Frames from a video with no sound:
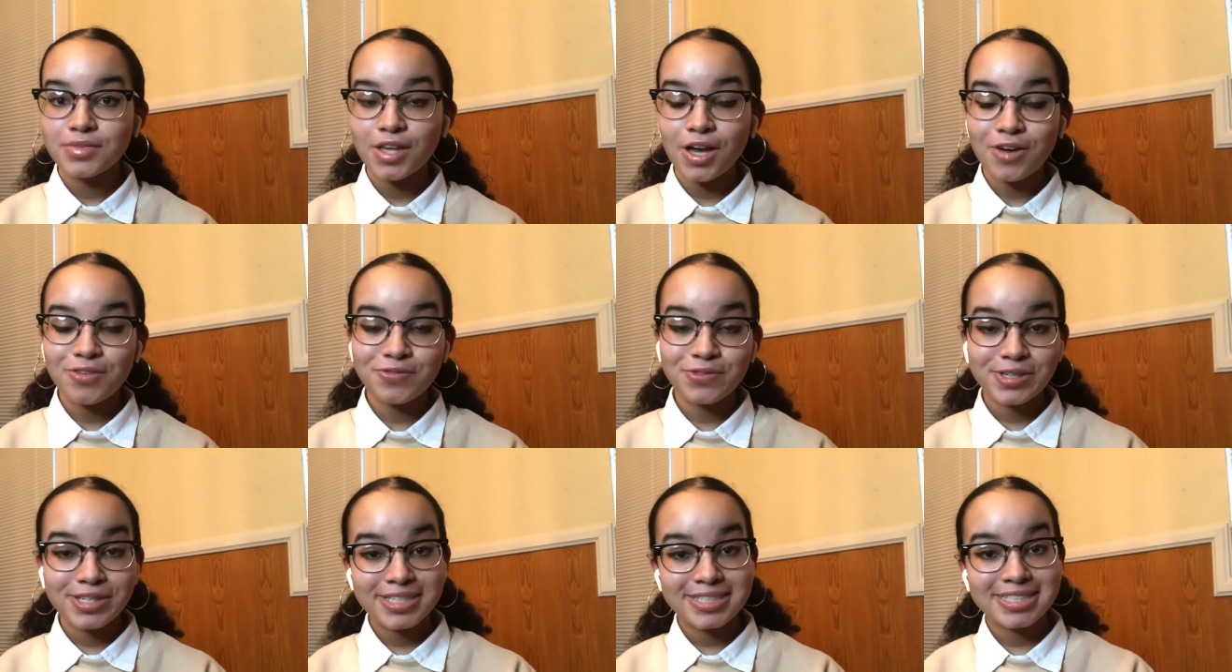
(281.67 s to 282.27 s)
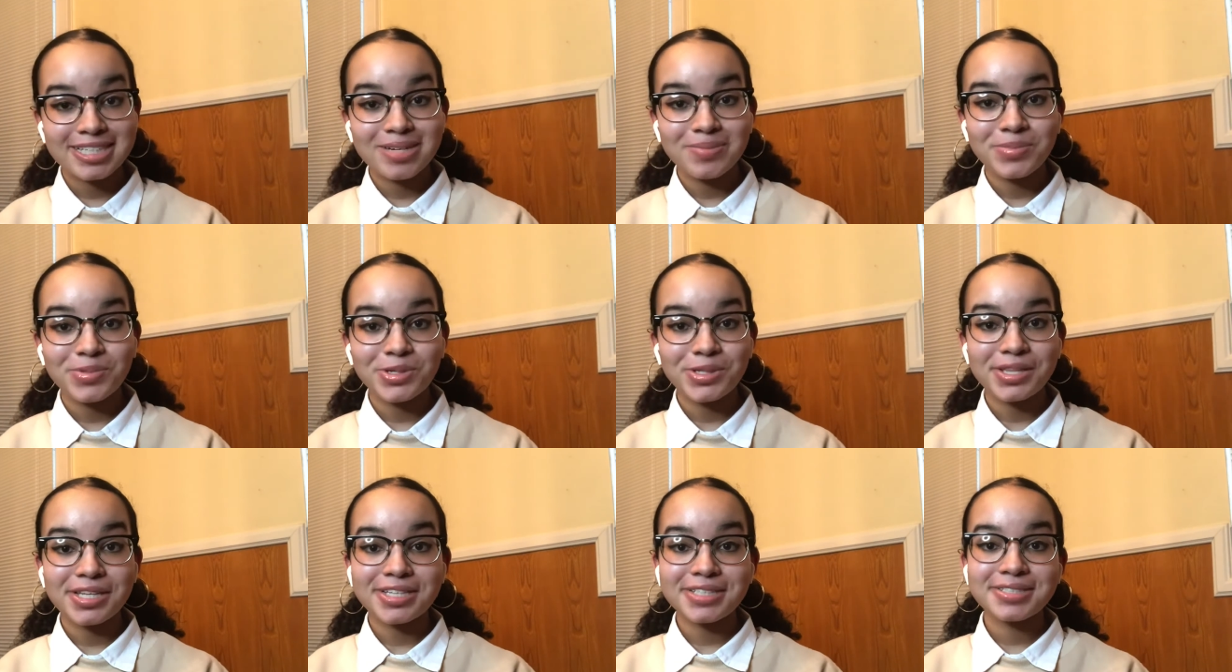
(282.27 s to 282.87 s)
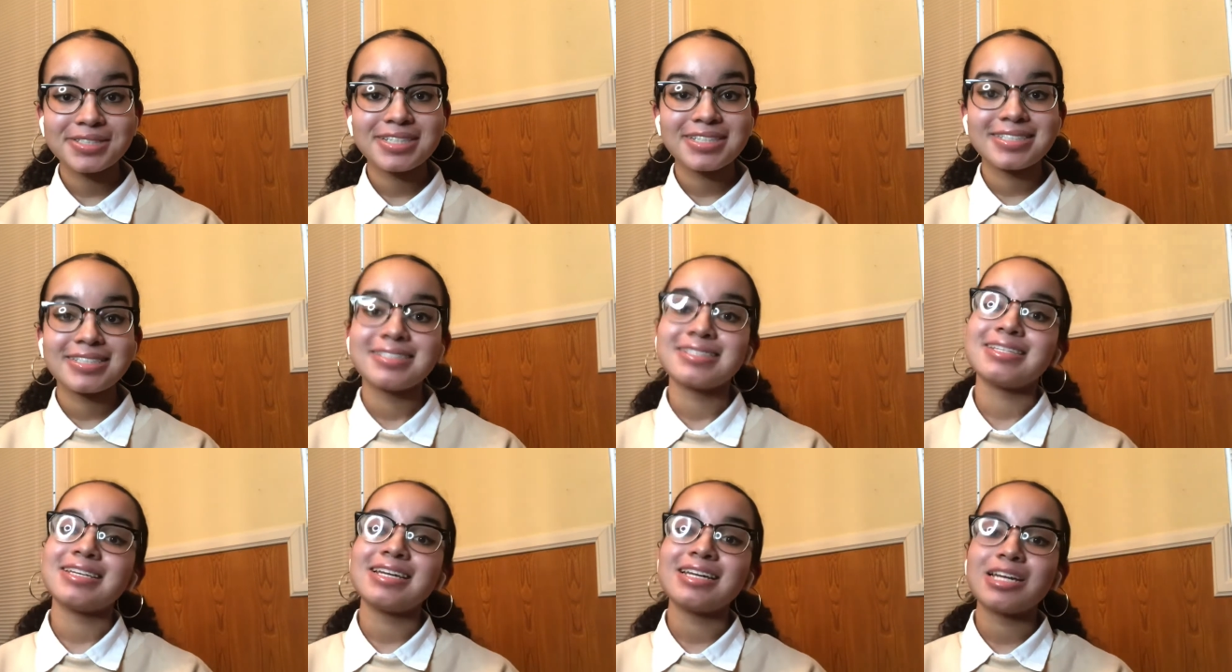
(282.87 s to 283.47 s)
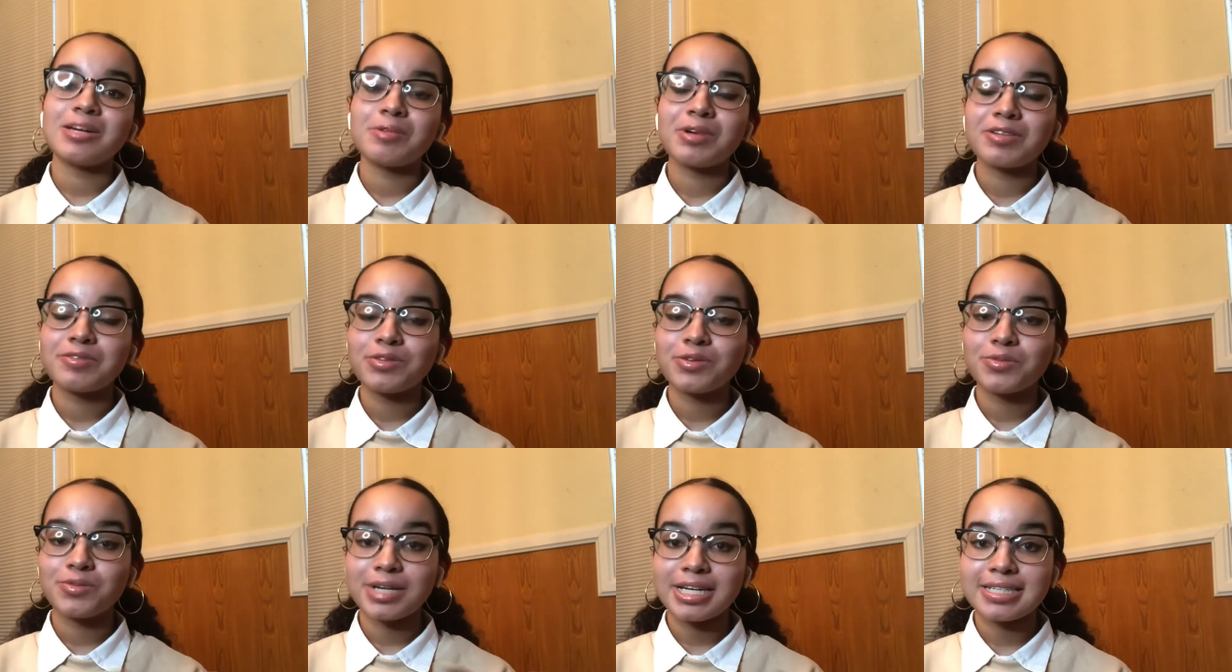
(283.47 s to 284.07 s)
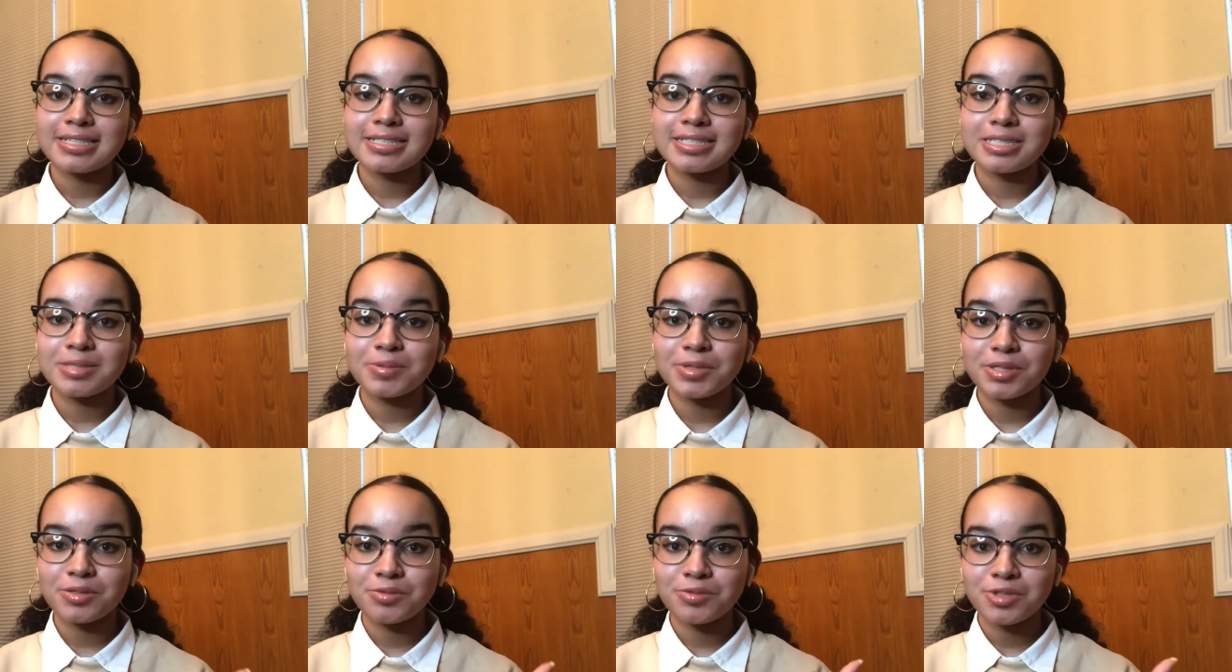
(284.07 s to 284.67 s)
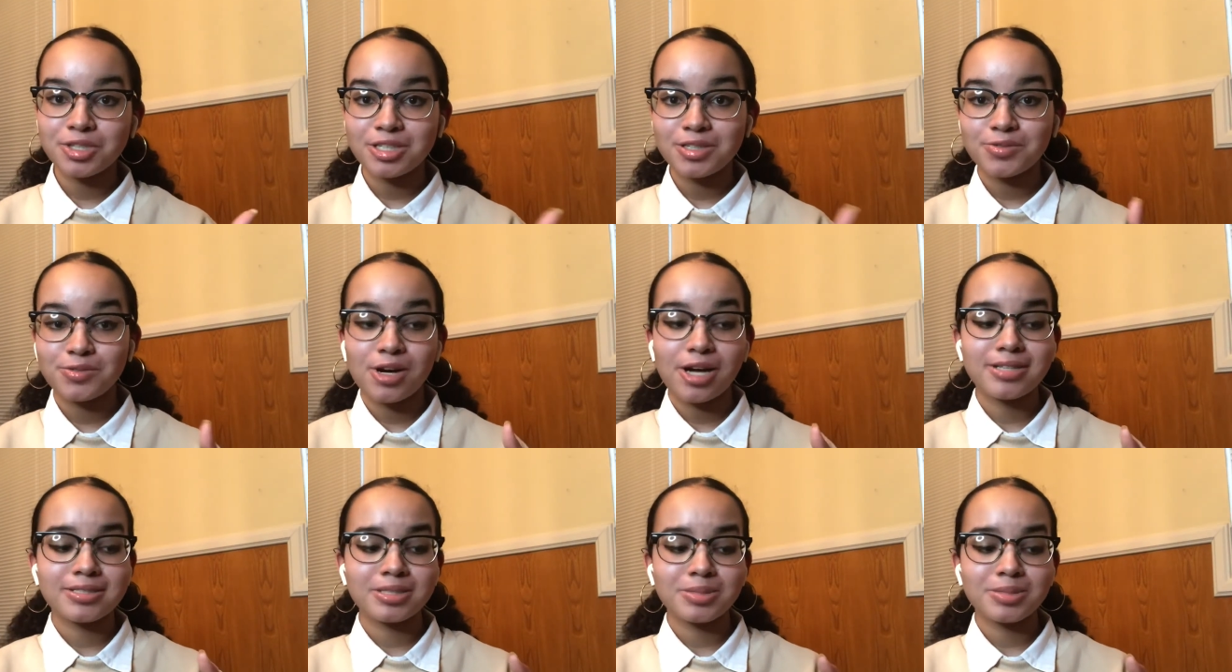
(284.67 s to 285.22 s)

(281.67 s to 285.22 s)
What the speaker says: For example, there's this scene in one of the races where the Really Rottens